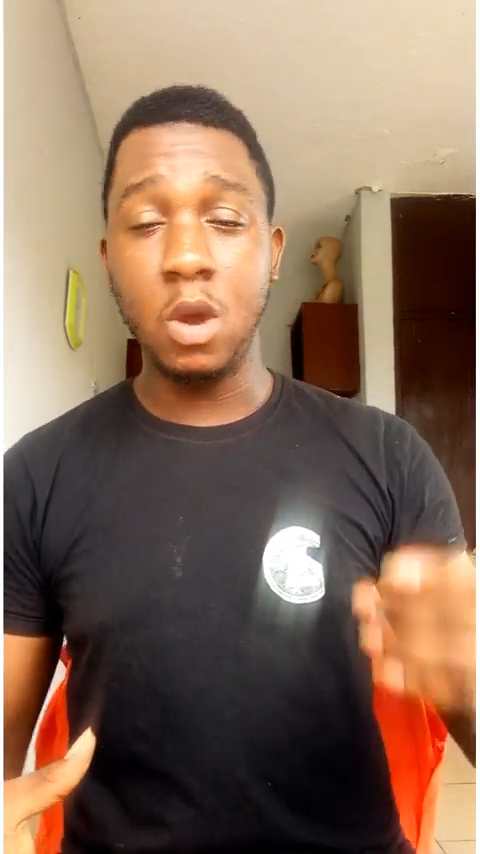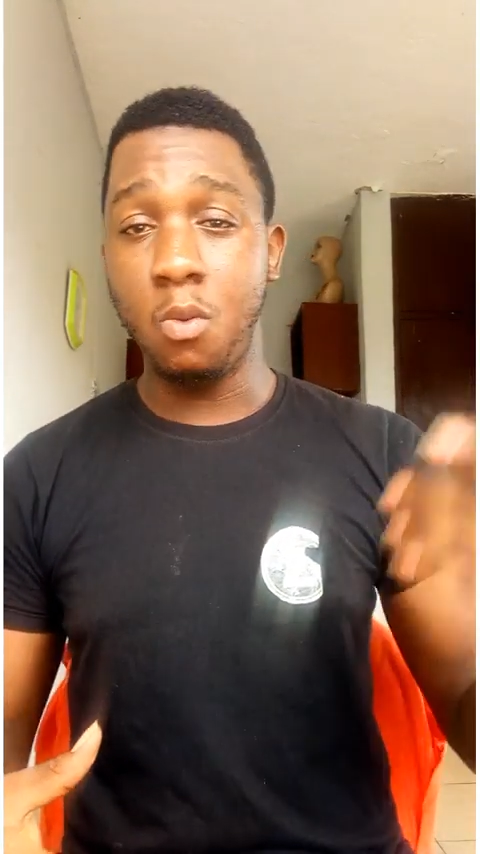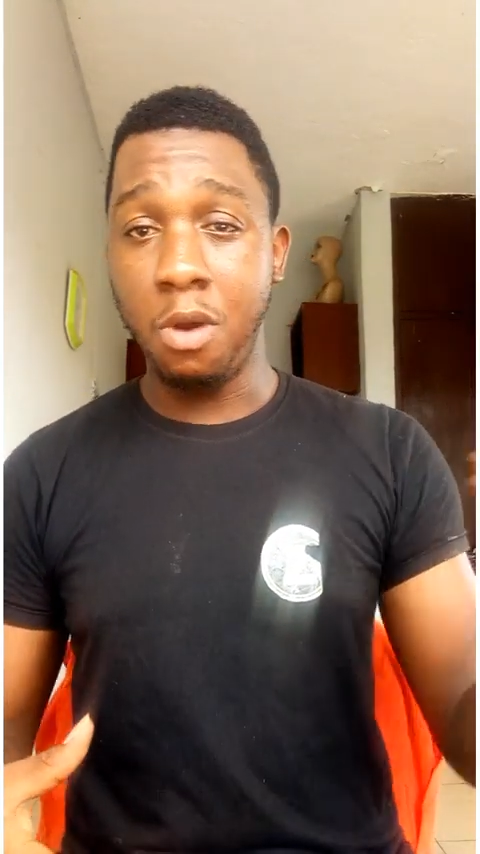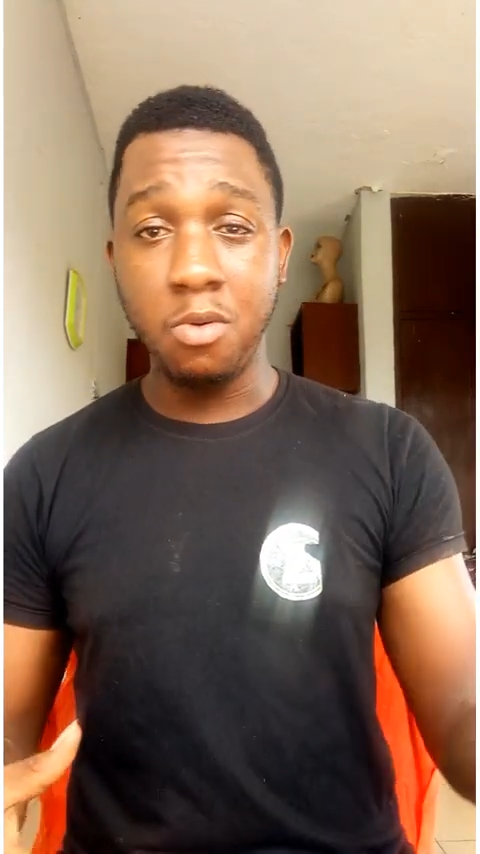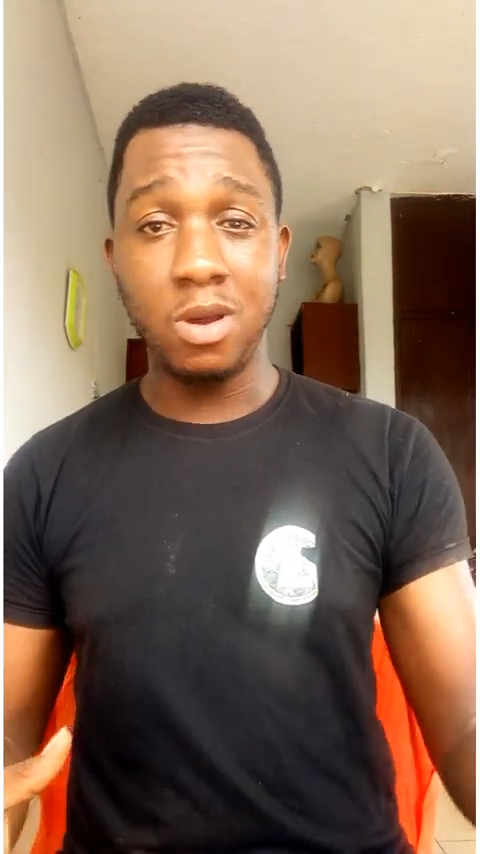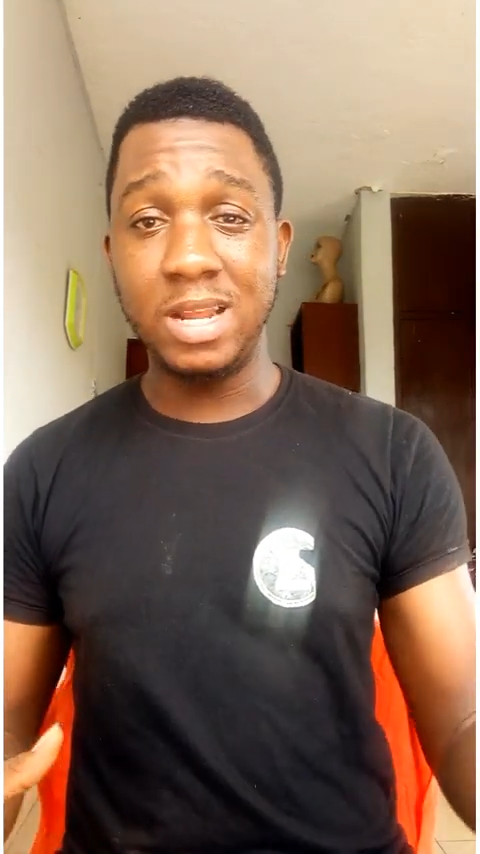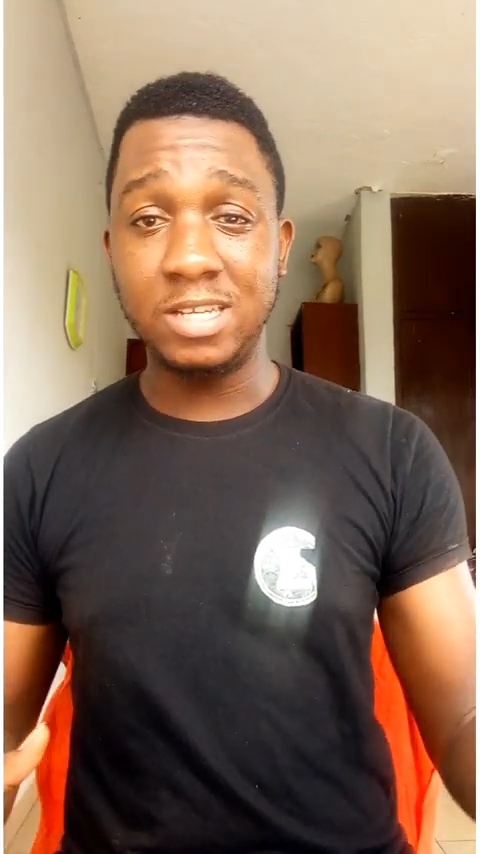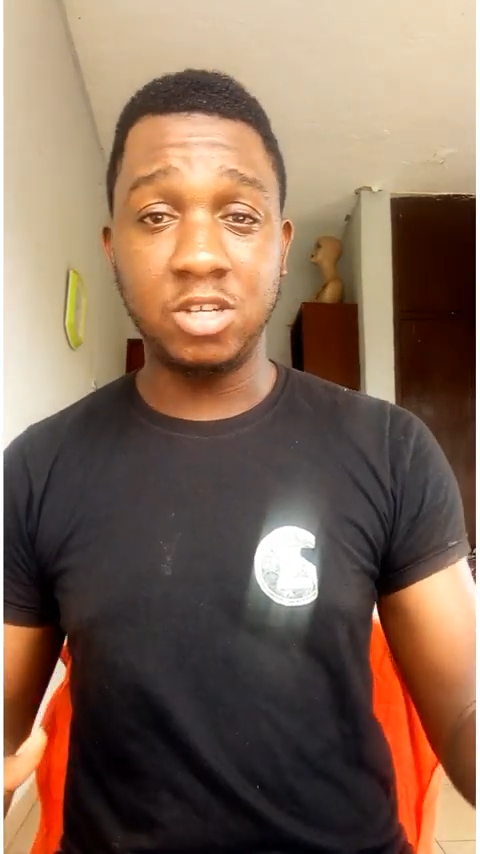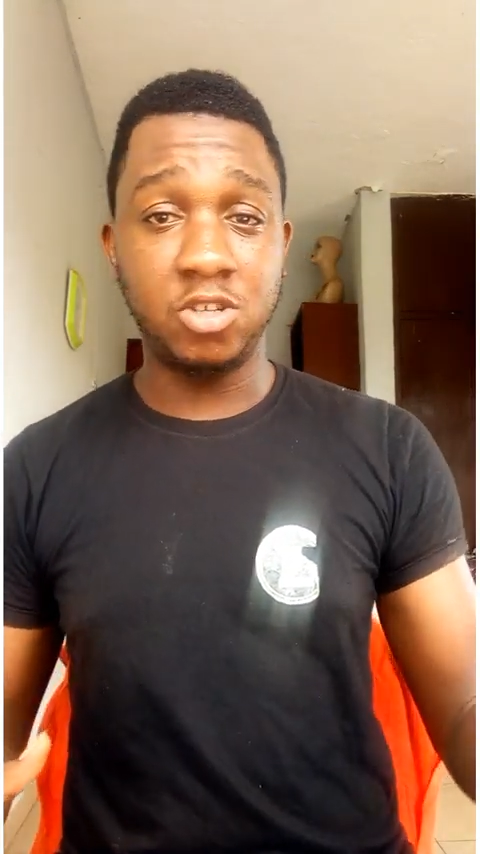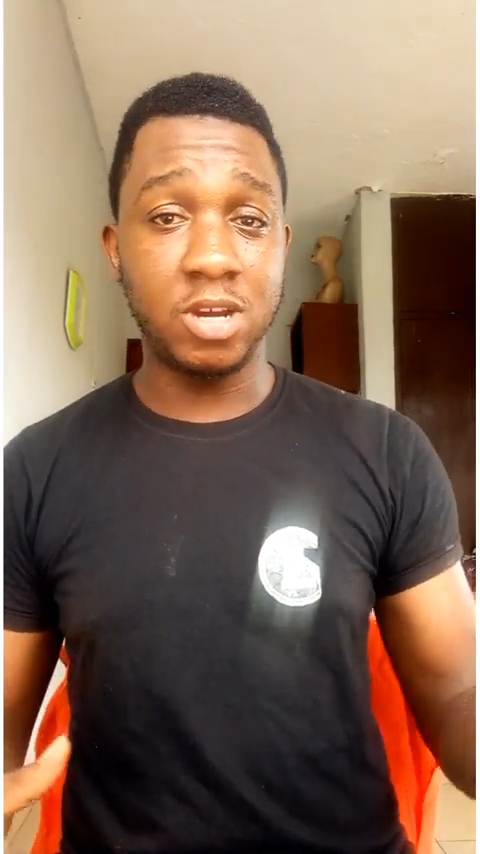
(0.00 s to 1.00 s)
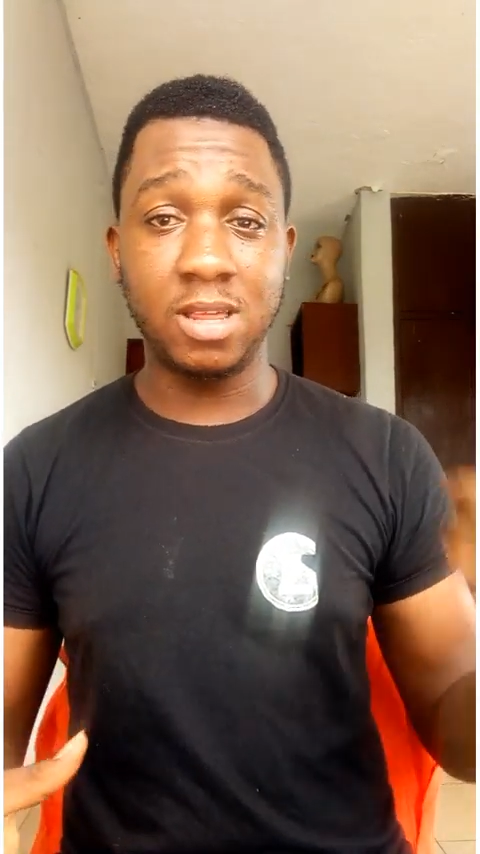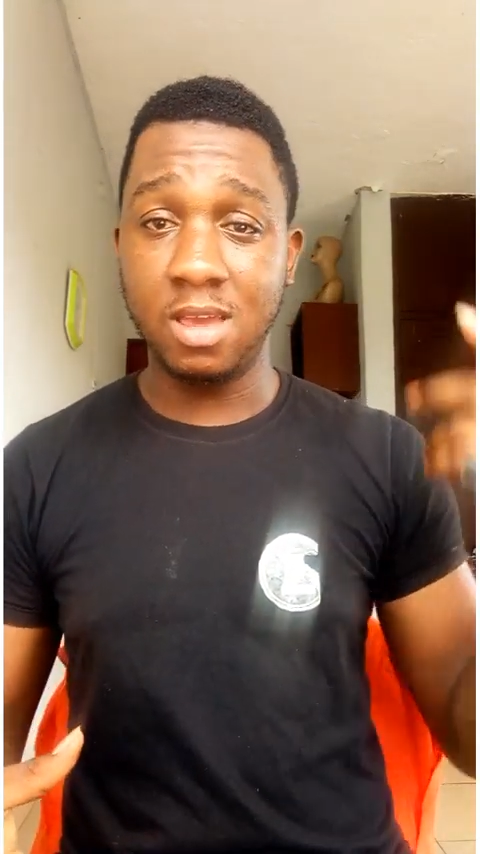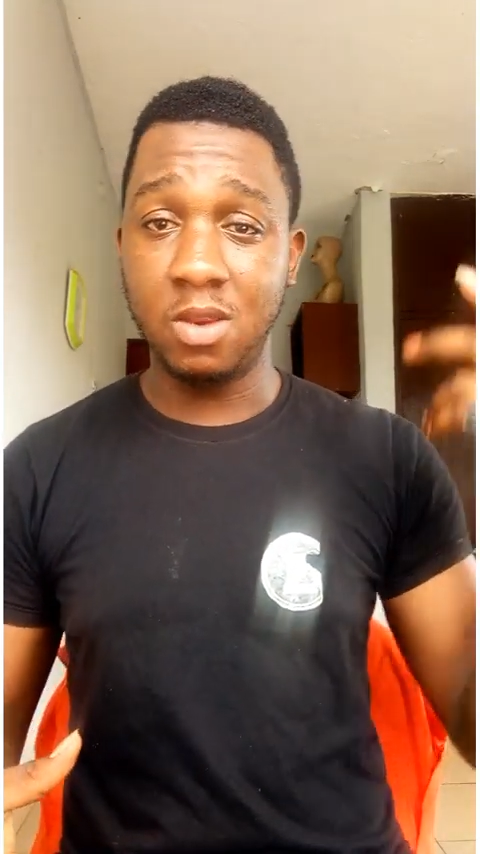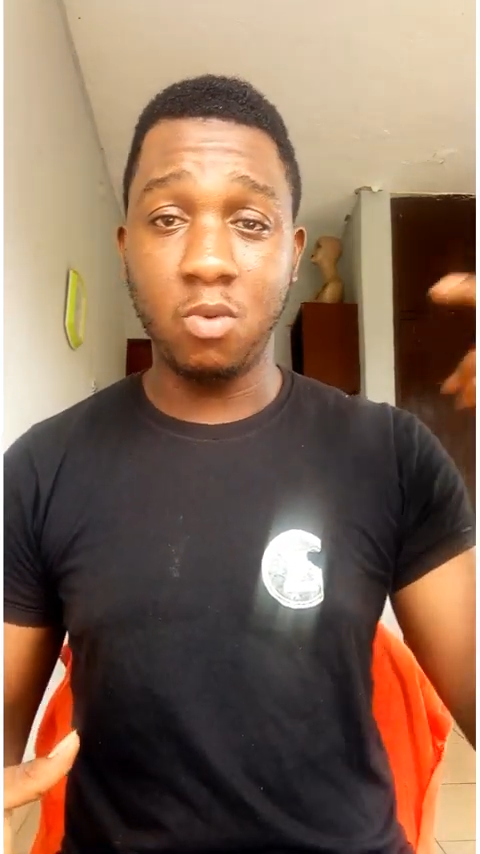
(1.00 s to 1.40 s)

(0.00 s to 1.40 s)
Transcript: when you are less distracted,